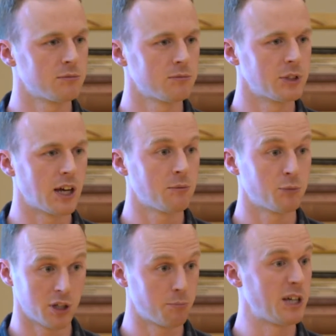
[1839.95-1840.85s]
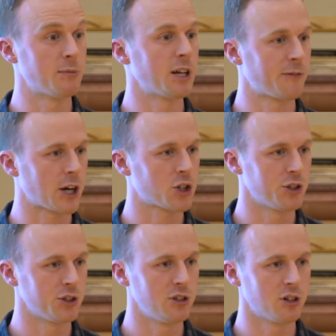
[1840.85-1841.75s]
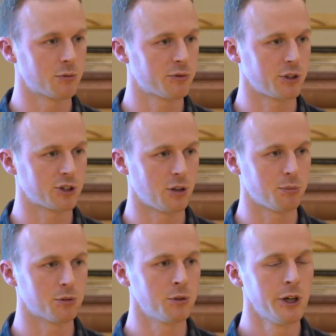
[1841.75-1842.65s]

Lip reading: one of the big manufacturers in Europe, for example,